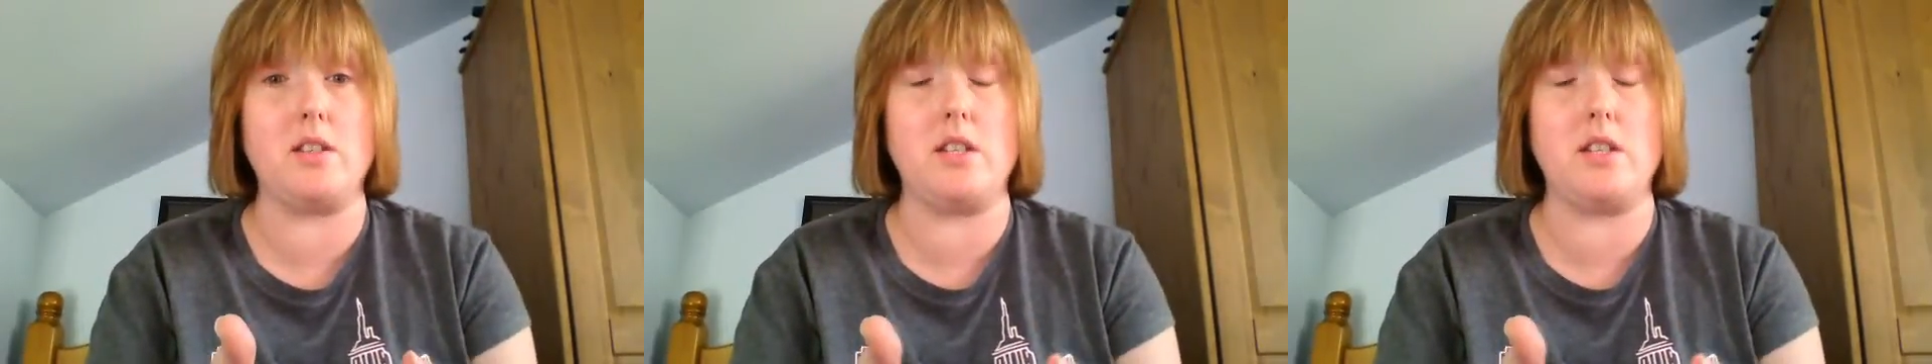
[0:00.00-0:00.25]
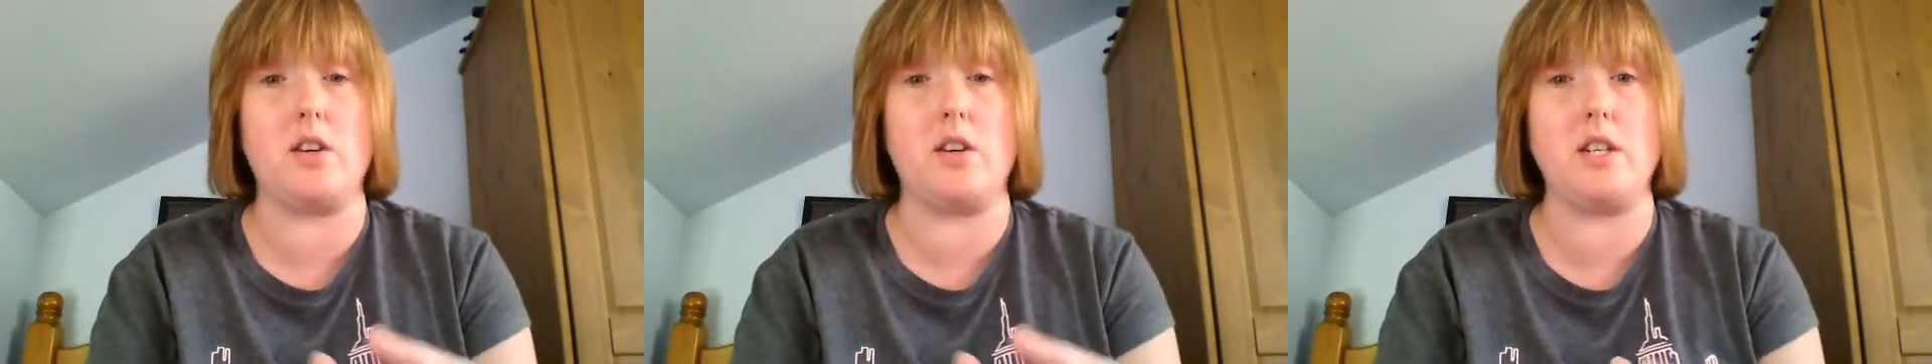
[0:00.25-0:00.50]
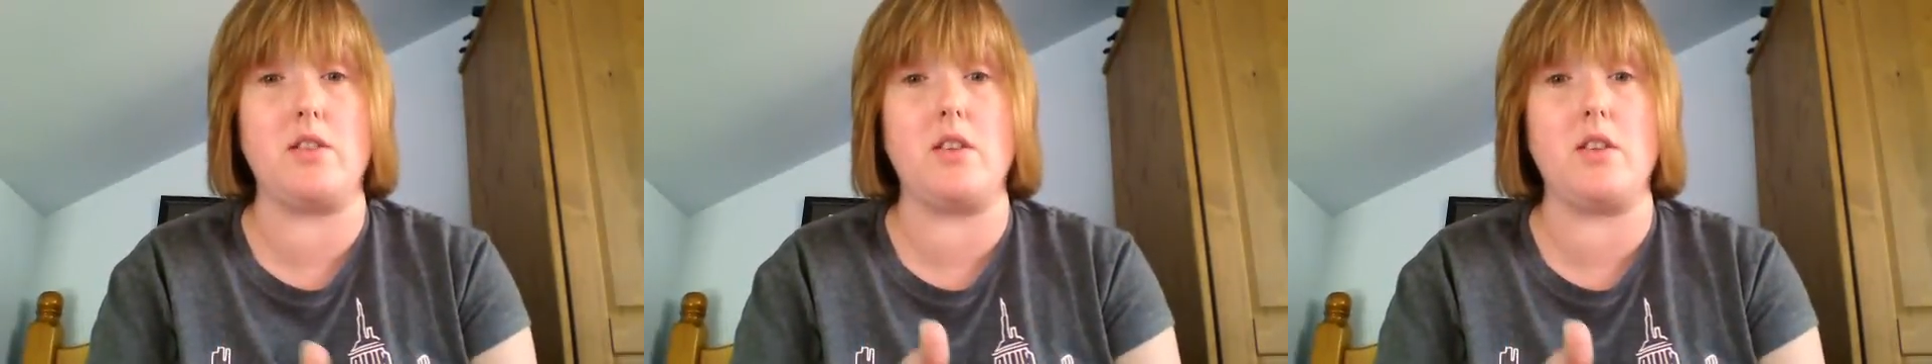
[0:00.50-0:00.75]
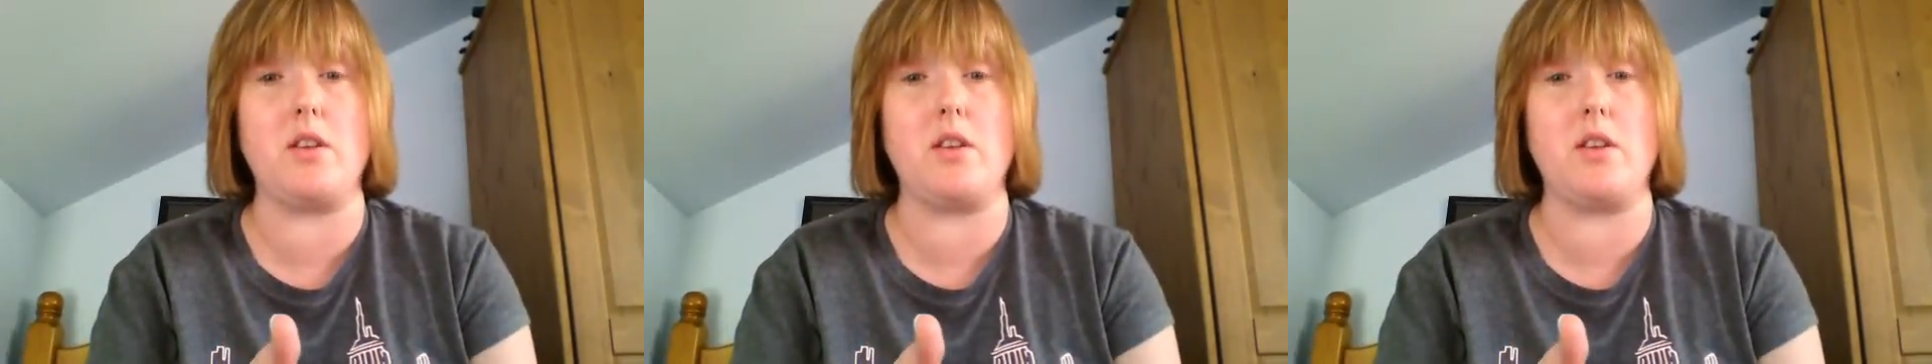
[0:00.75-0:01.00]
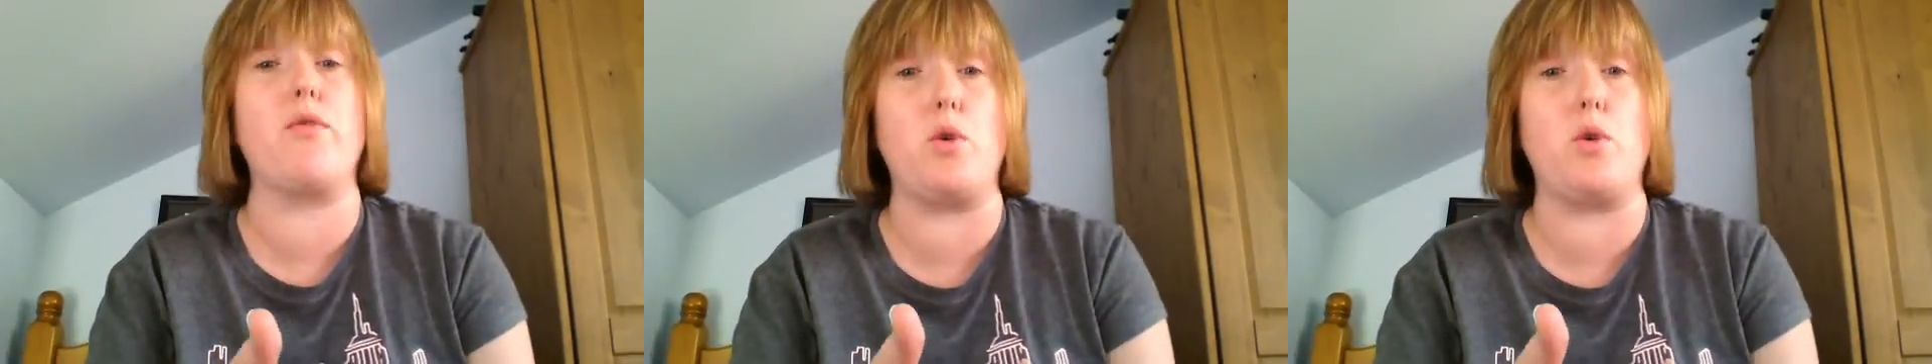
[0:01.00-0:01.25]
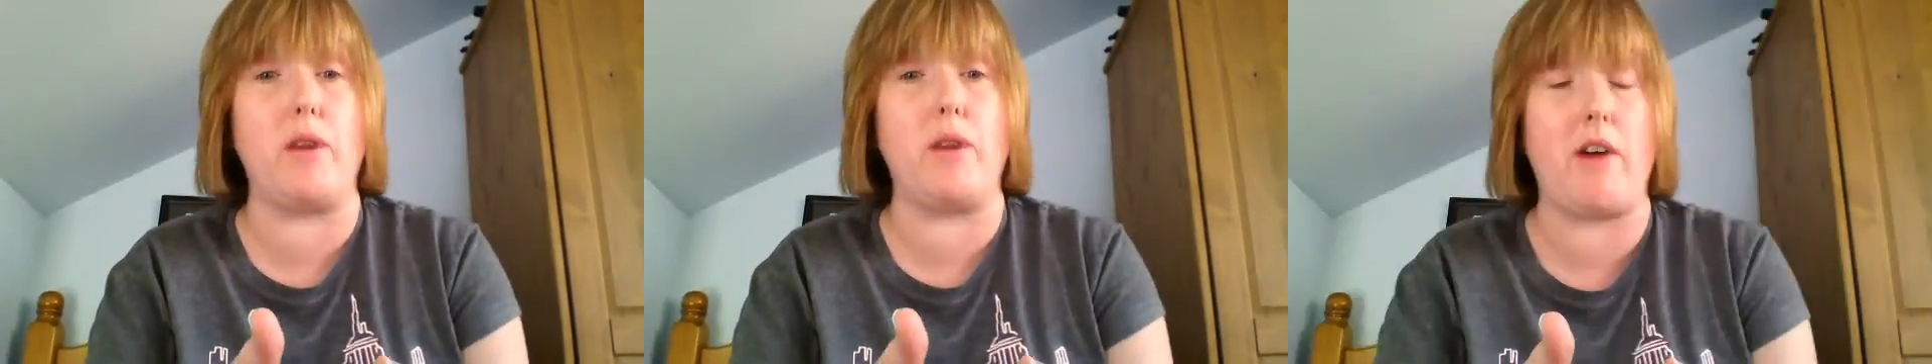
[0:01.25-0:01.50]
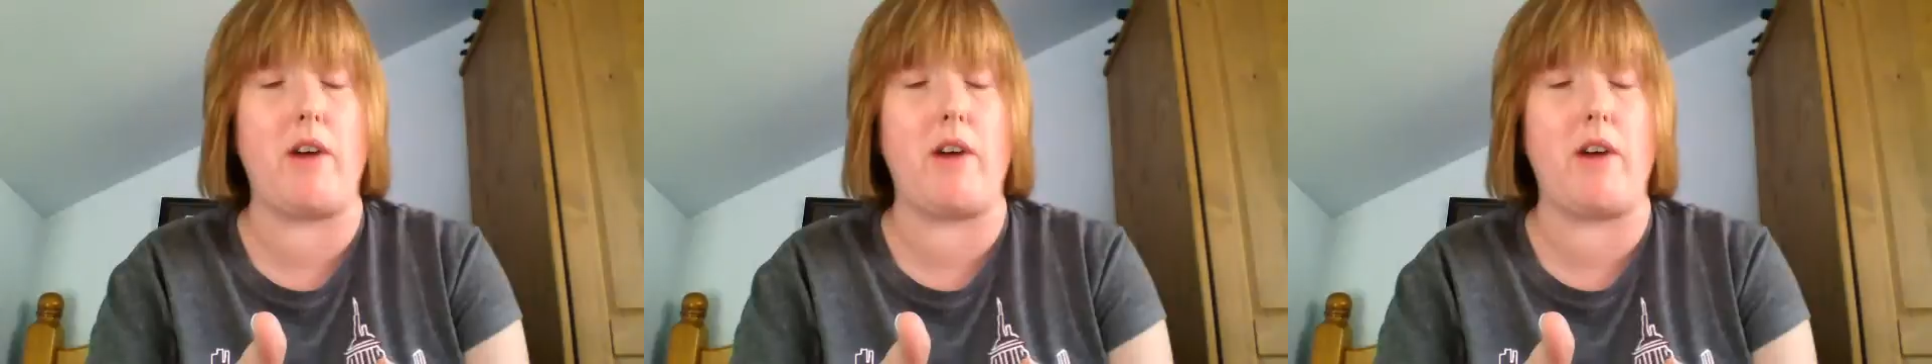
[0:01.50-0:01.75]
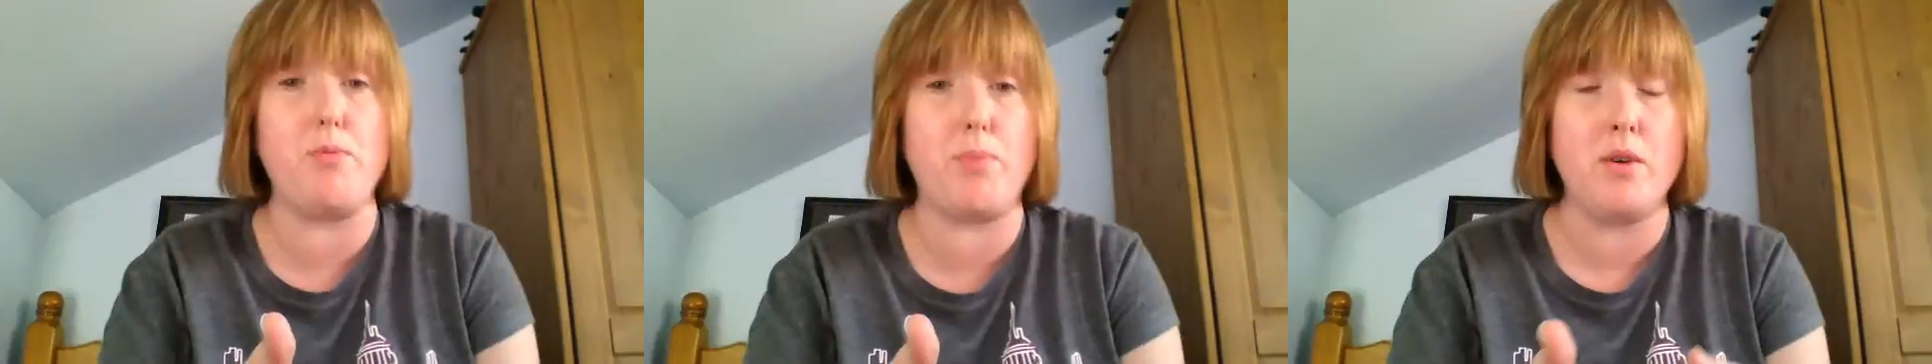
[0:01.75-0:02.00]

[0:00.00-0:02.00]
decided that they were going to form their own group.